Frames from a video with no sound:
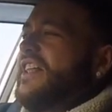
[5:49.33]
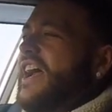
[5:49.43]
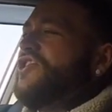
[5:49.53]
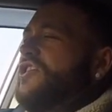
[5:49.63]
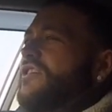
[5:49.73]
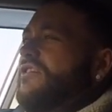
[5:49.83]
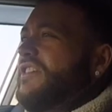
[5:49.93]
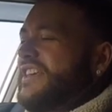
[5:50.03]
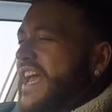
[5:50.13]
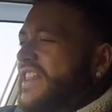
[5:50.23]
and you
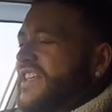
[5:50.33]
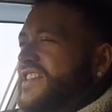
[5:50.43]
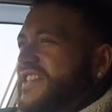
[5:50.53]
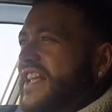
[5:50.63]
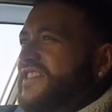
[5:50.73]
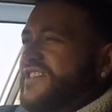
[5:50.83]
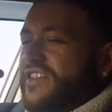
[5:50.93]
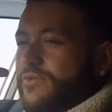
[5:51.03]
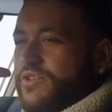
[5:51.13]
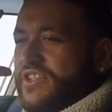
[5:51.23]
get this sense that
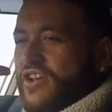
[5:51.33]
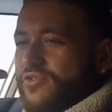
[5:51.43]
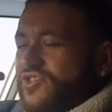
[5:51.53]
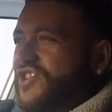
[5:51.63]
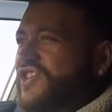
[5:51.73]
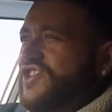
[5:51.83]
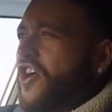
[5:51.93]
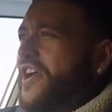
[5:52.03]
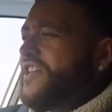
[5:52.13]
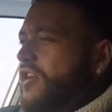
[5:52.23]
it was designed